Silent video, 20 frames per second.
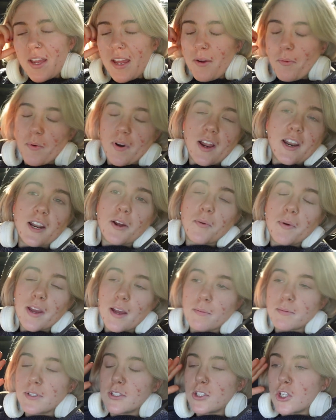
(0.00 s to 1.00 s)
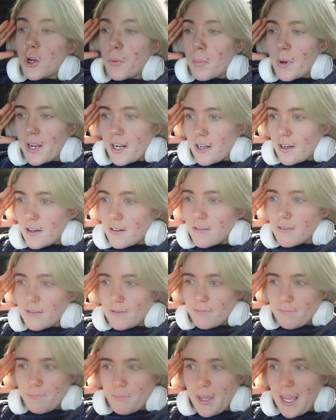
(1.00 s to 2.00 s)
Okay, we're on our way up to Dublin,
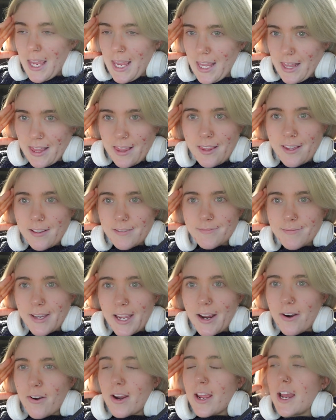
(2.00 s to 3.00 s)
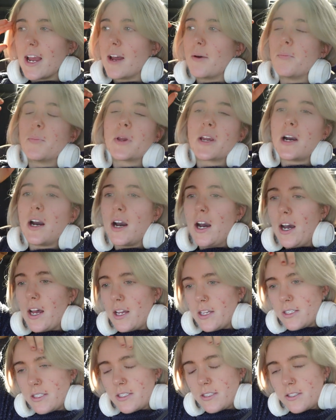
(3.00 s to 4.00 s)
Meath area,
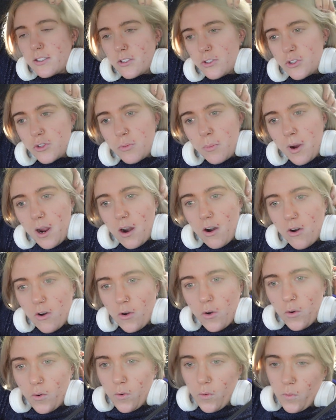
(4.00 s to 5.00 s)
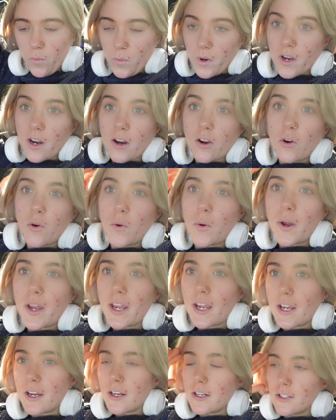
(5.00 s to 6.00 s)
because tomorrow we are
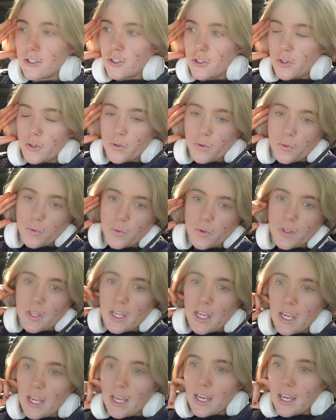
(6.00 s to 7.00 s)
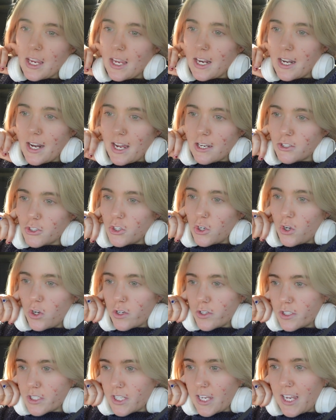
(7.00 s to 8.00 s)
going to the National
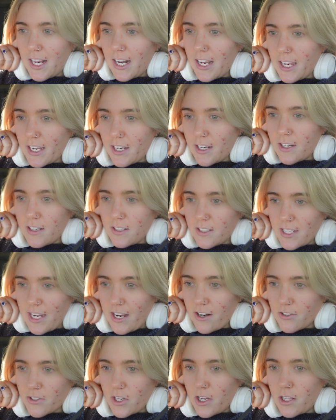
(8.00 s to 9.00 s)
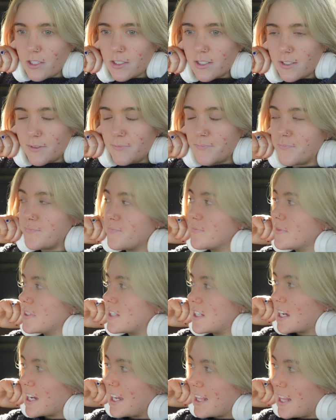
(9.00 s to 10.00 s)
Hunt Sale in Tattersalls.
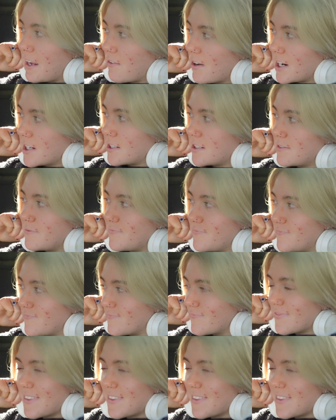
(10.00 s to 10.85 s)
Did I get that right?